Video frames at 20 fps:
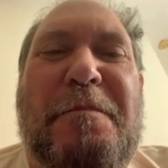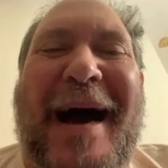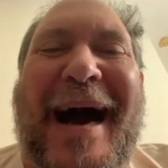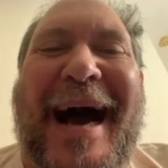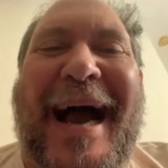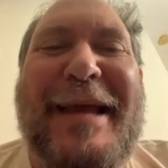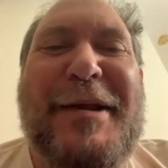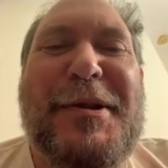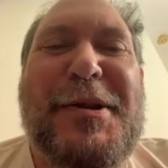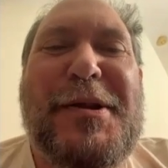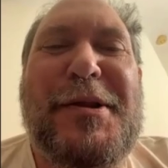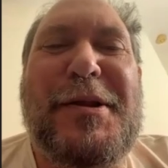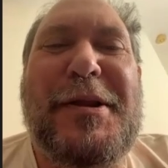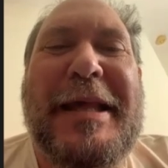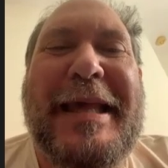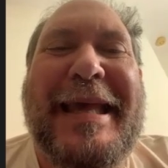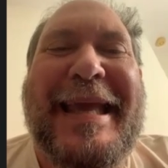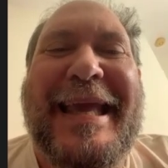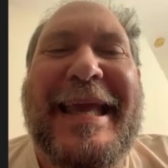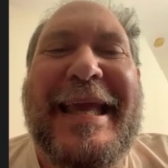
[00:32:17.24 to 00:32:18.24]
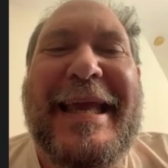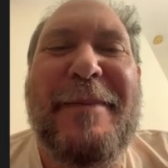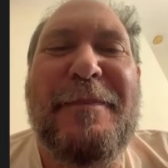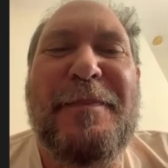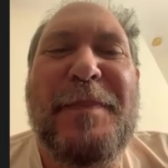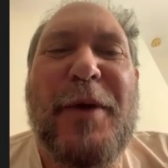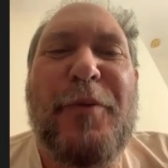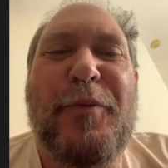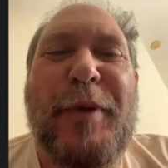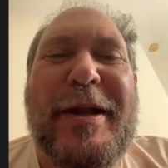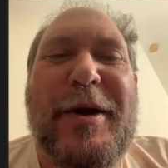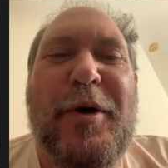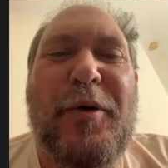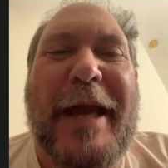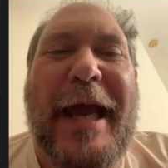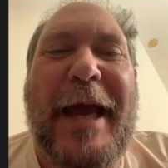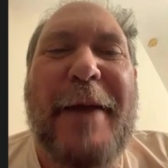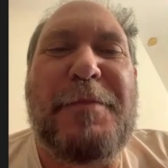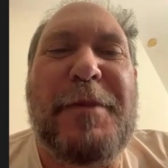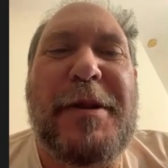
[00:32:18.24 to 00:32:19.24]
iced tea? We
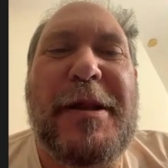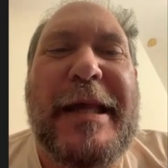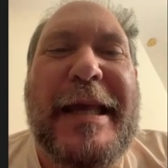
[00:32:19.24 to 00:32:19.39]
don't have